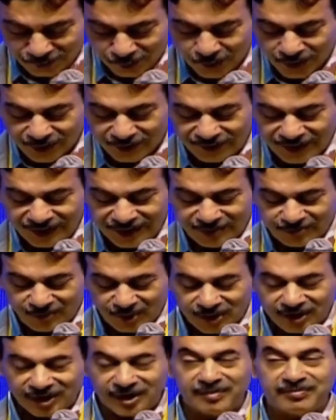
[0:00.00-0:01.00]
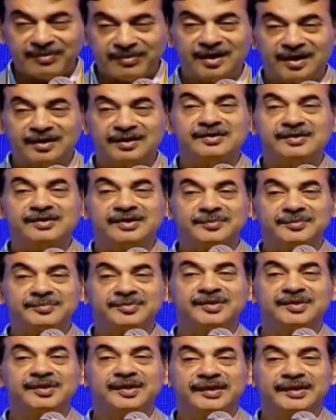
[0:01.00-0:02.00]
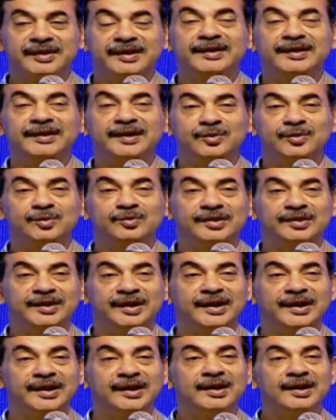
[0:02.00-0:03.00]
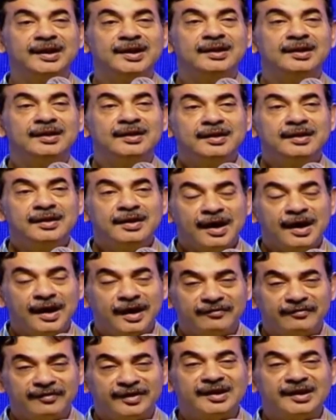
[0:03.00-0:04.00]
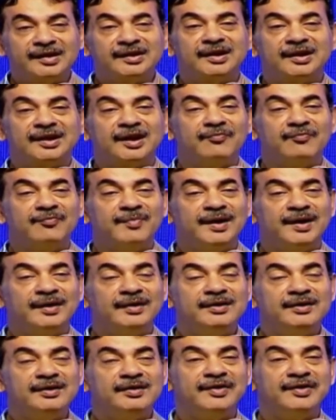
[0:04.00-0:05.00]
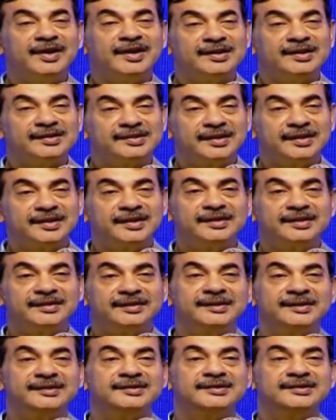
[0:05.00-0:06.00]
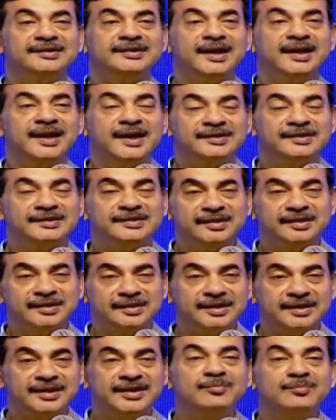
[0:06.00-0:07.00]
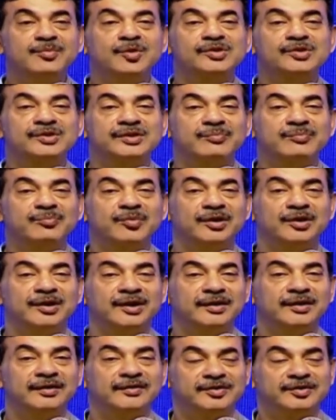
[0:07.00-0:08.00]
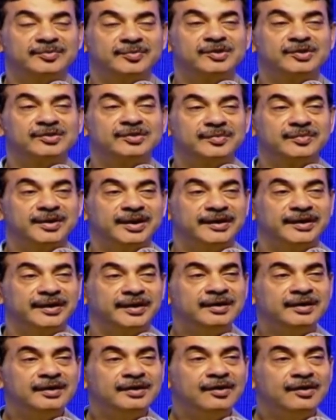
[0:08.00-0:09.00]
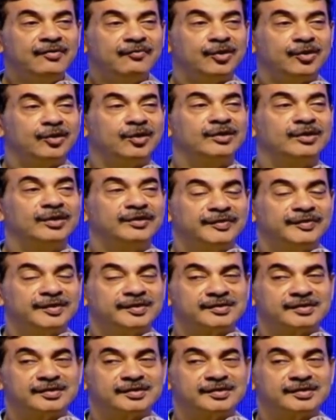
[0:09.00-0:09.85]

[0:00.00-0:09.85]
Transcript: very important partnerships related to skilling. And within the government, we consider this as the most important responsibility for all of us.